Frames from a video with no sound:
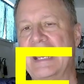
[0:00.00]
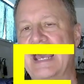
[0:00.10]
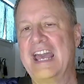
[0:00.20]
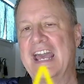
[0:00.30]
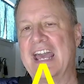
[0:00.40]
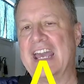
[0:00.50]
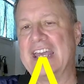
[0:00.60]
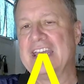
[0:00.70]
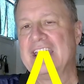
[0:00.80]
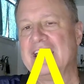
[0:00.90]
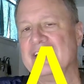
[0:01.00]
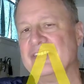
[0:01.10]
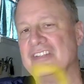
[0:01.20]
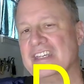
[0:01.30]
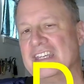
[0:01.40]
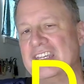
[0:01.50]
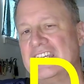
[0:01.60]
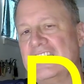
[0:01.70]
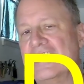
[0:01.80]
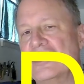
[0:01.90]
A,
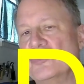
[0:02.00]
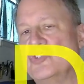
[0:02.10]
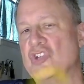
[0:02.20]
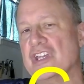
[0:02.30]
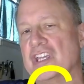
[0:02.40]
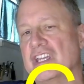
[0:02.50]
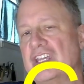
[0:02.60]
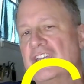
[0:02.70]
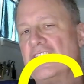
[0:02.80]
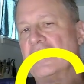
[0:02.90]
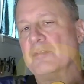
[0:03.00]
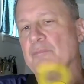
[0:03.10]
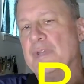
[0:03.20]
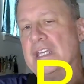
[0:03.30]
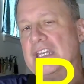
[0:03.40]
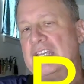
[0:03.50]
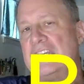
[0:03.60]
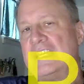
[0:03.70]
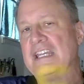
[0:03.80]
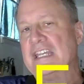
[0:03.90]
D, G,
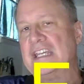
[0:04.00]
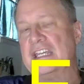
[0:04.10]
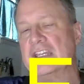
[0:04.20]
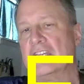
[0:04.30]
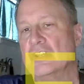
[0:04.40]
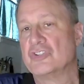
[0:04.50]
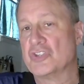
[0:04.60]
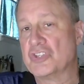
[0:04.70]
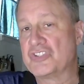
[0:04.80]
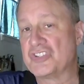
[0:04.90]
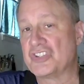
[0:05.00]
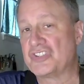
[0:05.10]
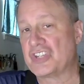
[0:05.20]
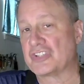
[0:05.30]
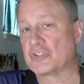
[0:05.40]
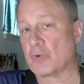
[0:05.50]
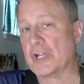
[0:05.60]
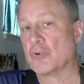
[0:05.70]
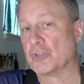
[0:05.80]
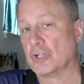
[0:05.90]
B, E. So this is the sixth
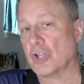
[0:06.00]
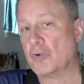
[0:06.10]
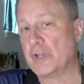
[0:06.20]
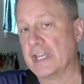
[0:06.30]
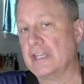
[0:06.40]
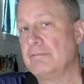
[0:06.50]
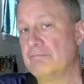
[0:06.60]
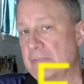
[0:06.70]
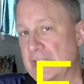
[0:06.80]
string, or the low E.